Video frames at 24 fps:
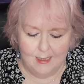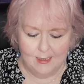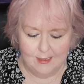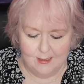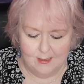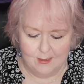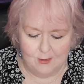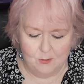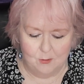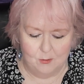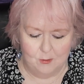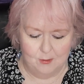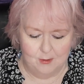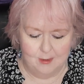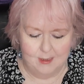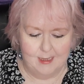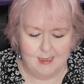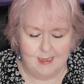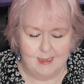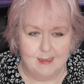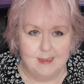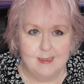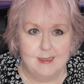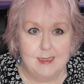So
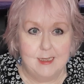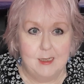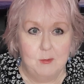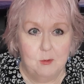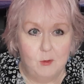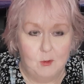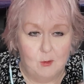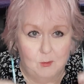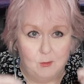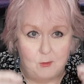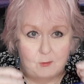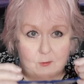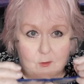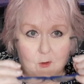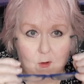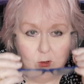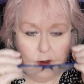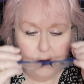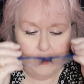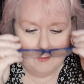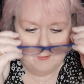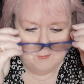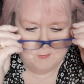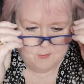let's see what we've
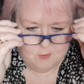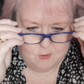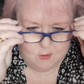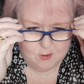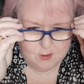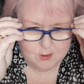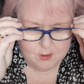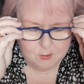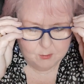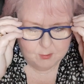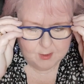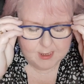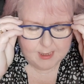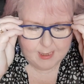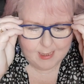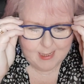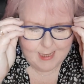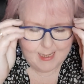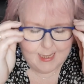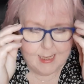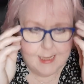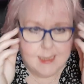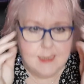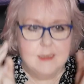got for the week
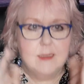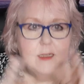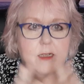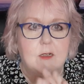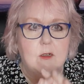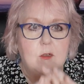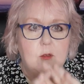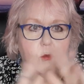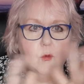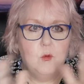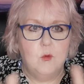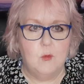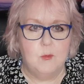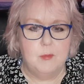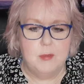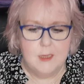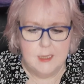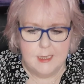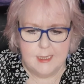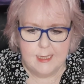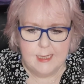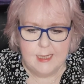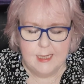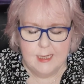ahead
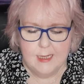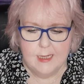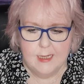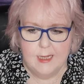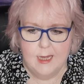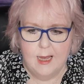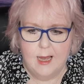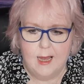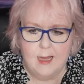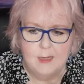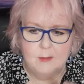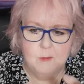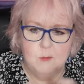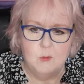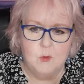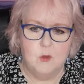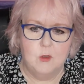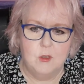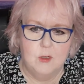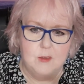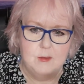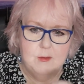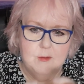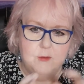globally and
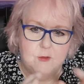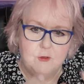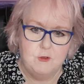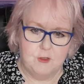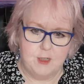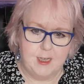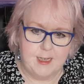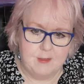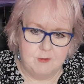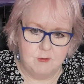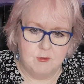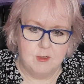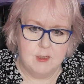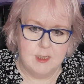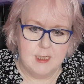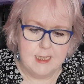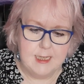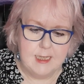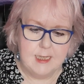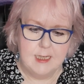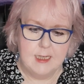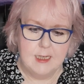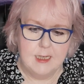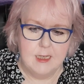more
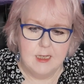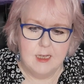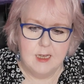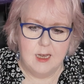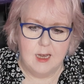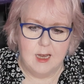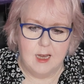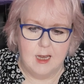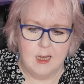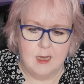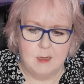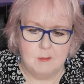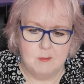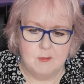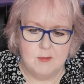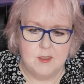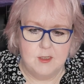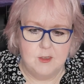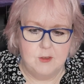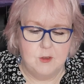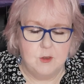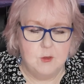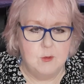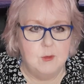generally
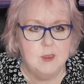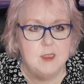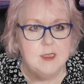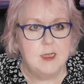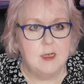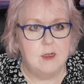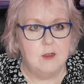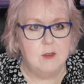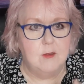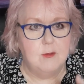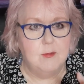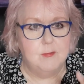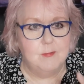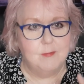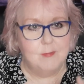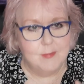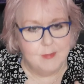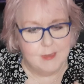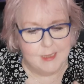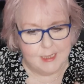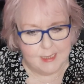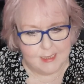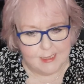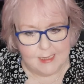to do with our
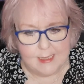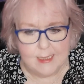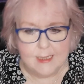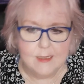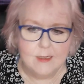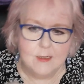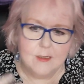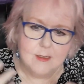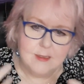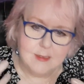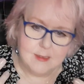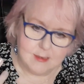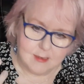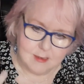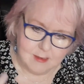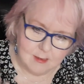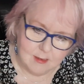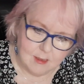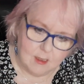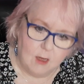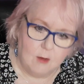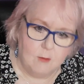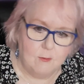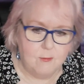careers
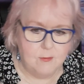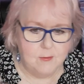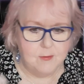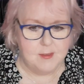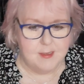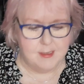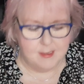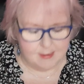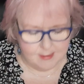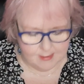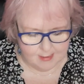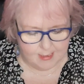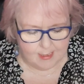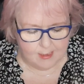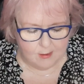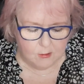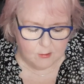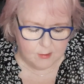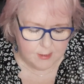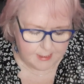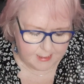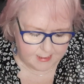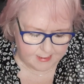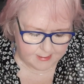and loves and
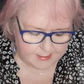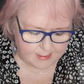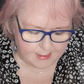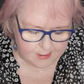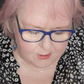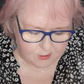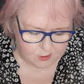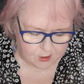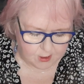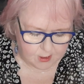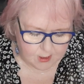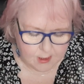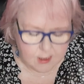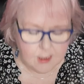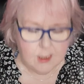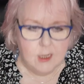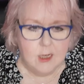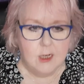health, etc.